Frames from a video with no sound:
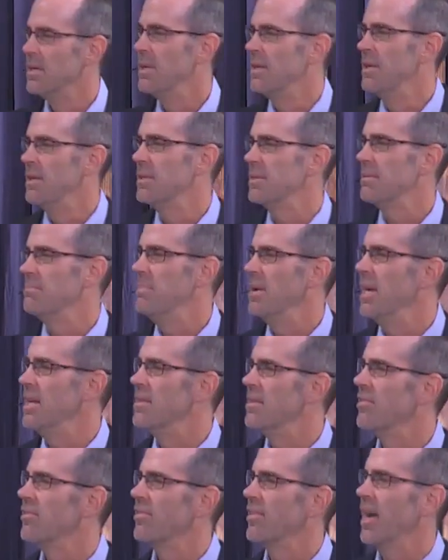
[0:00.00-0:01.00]
to be
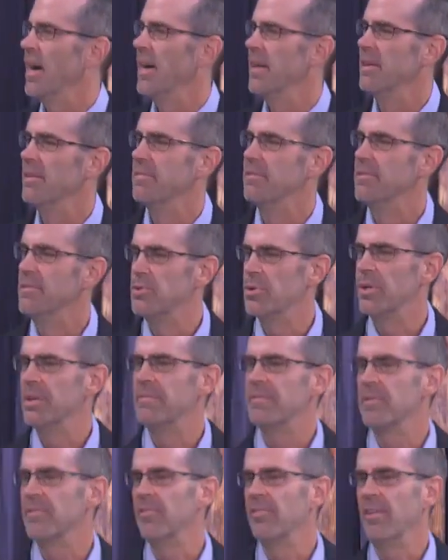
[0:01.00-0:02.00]
this kind of
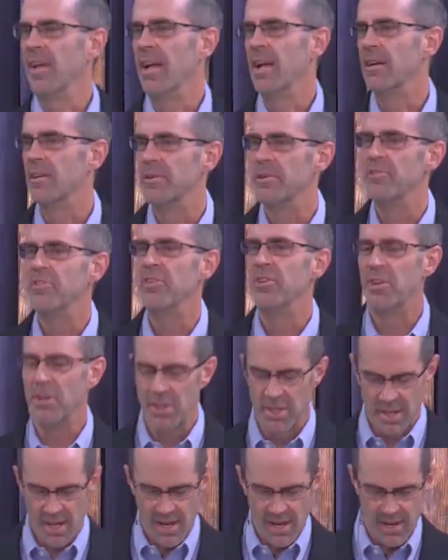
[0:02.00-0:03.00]
joyful saint, losing your
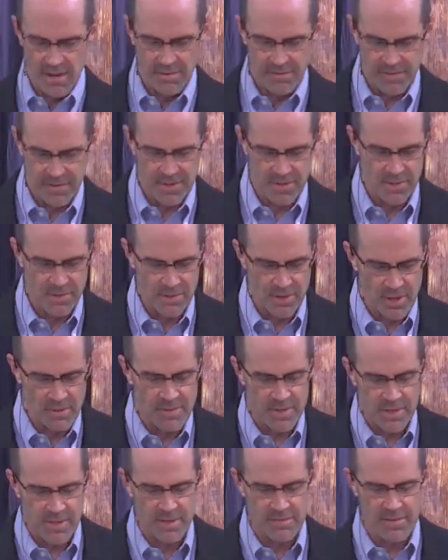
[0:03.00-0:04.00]
life for the
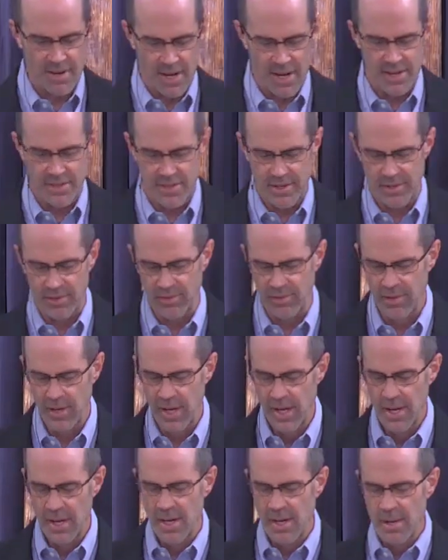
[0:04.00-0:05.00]
service of others,
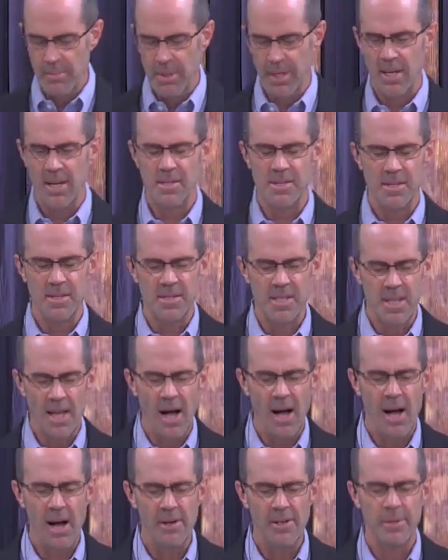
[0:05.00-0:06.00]
because it's
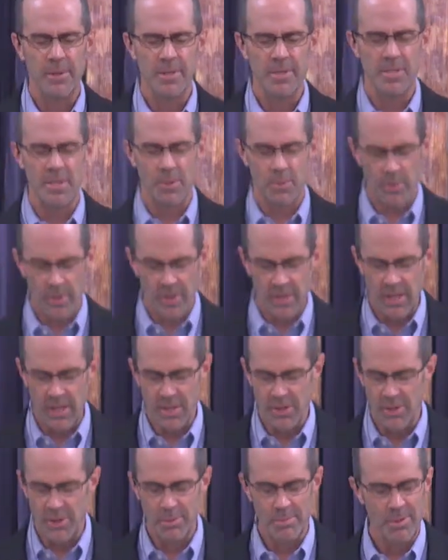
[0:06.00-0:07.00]
God who is at work
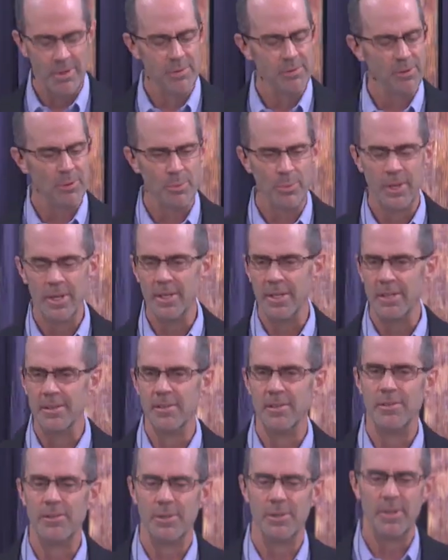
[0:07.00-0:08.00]
in you both to will and
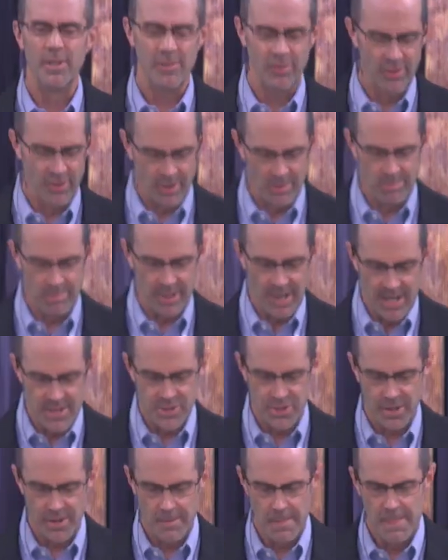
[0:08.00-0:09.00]
to do his good
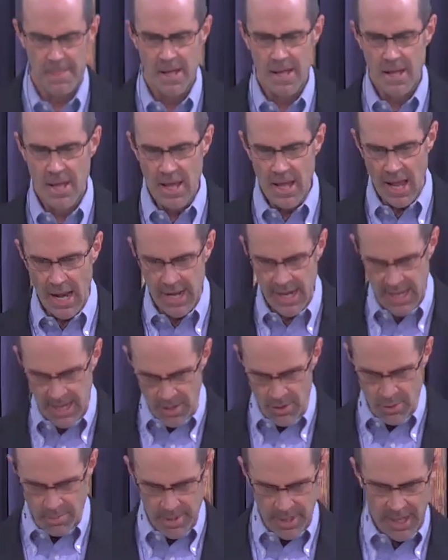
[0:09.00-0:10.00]
pleasure. And he
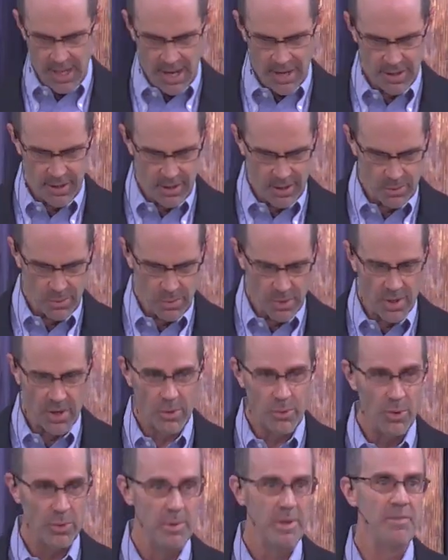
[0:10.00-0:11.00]
who began a good
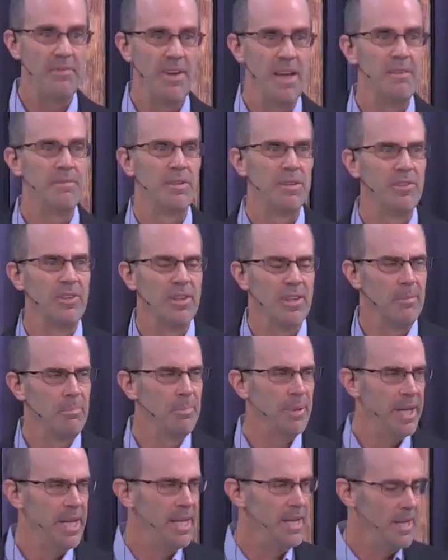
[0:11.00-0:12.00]
work will be faithful to
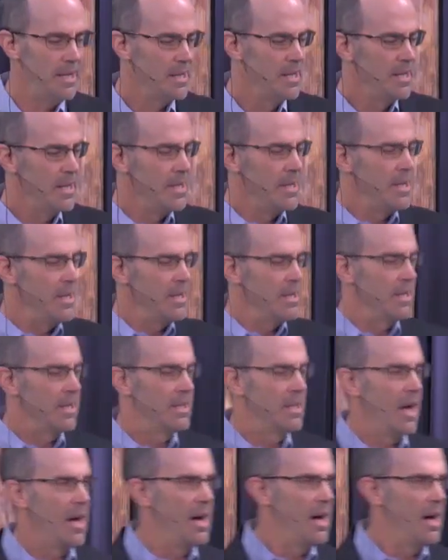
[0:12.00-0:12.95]
complete it. God